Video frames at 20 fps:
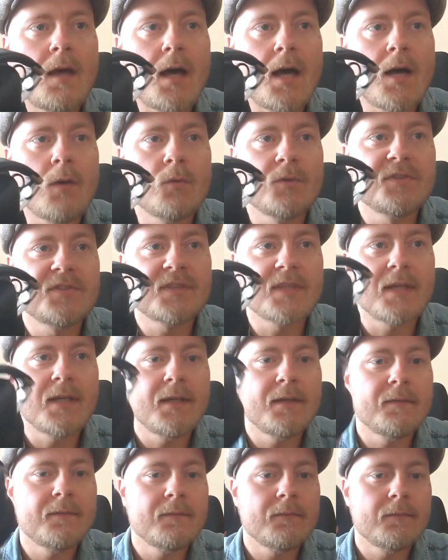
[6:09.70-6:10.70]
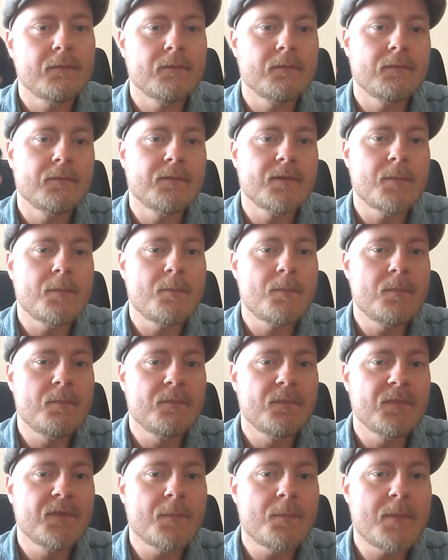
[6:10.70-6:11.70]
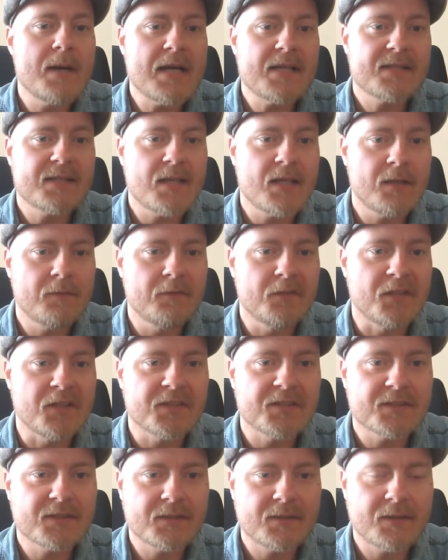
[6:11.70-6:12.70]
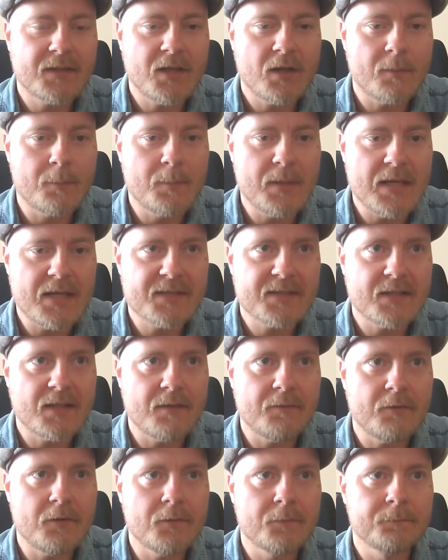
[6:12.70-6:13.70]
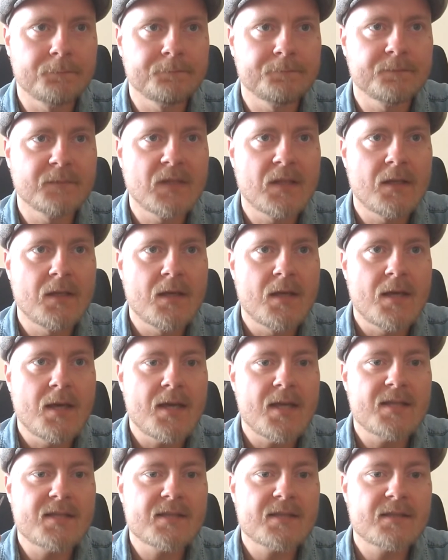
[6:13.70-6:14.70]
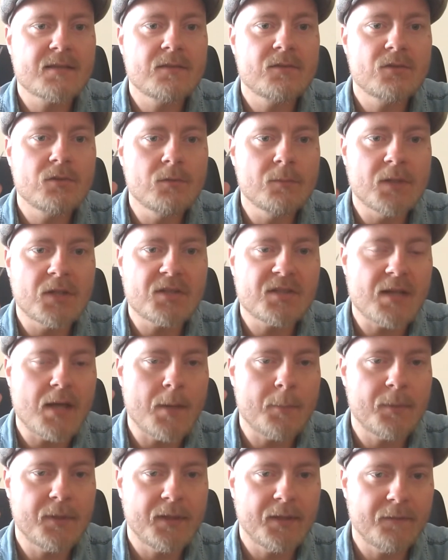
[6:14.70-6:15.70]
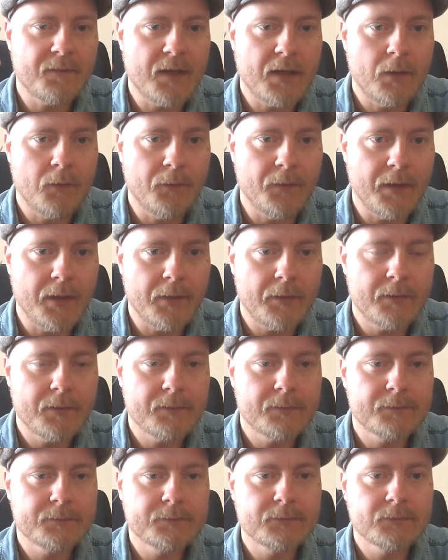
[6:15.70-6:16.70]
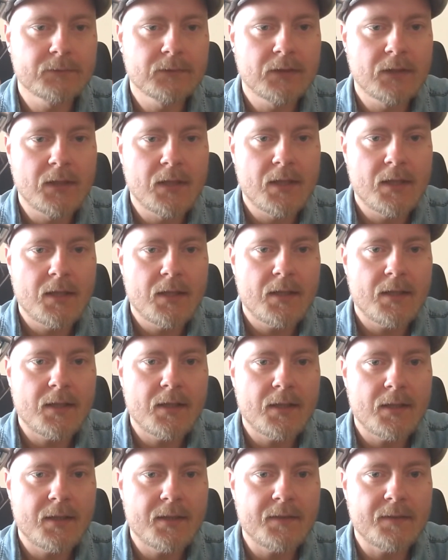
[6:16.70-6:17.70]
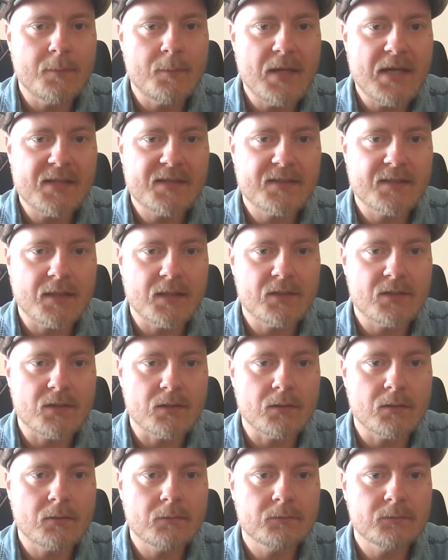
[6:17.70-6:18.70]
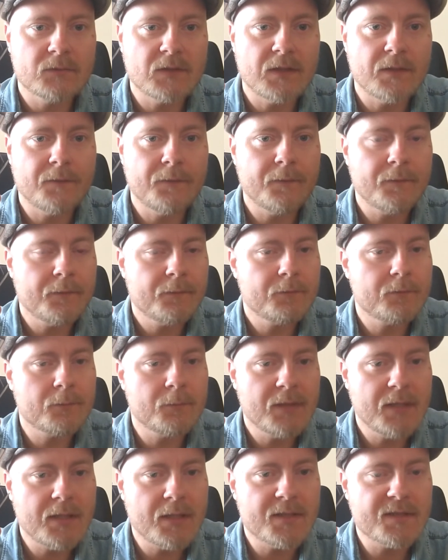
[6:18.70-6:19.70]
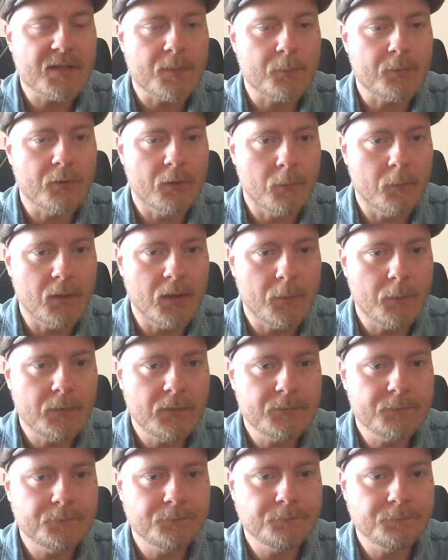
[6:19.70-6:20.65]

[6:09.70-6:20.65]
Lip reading: I would say the bass heaviness. They are bass heavy. It's too much happening down there in the bass section, and for me it's a problem.